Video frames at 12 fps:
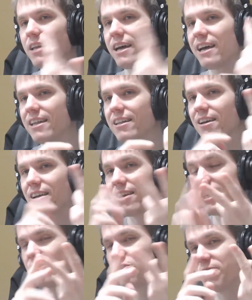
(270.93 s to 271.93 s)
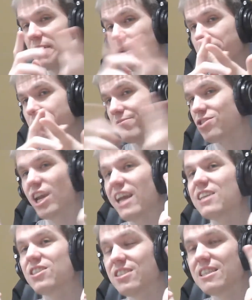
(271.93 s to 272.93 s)
then each of them
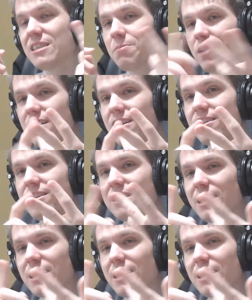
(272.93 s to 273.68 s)
changes independently.